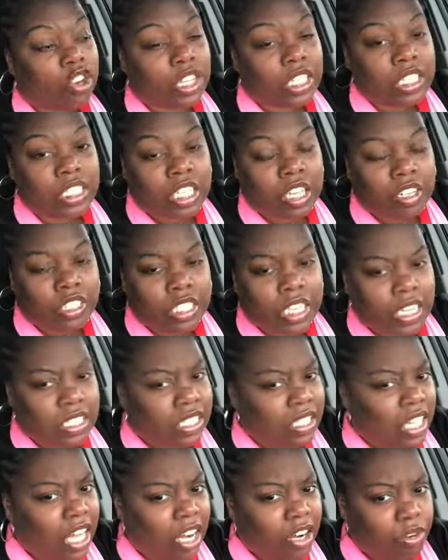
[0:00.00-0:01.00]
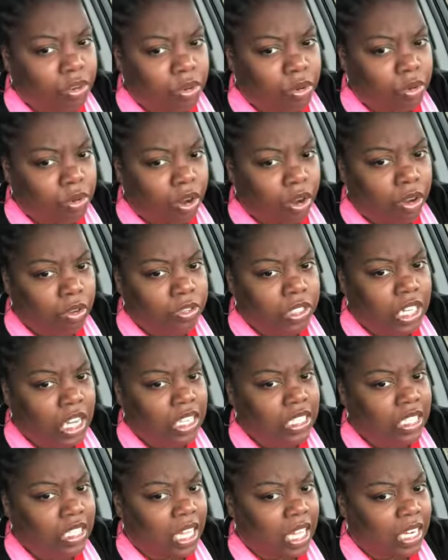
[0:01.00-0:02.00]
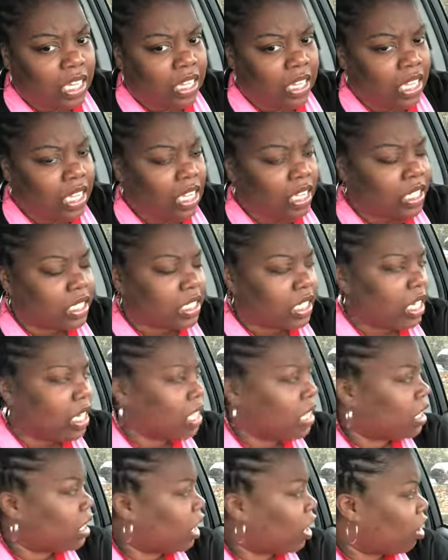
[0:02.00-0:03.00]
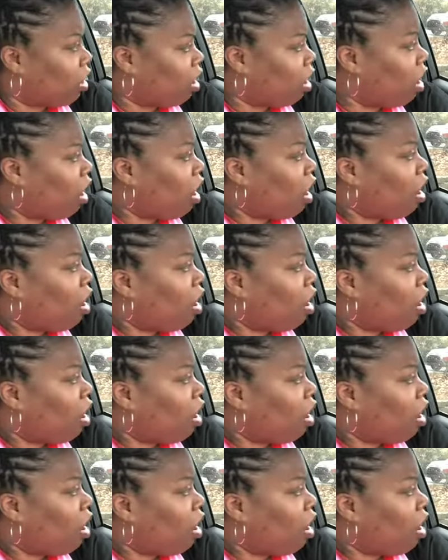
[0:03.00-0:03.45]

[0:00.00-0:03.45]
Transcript: you can tell she has a lot of new growth. She has a lot of things in there.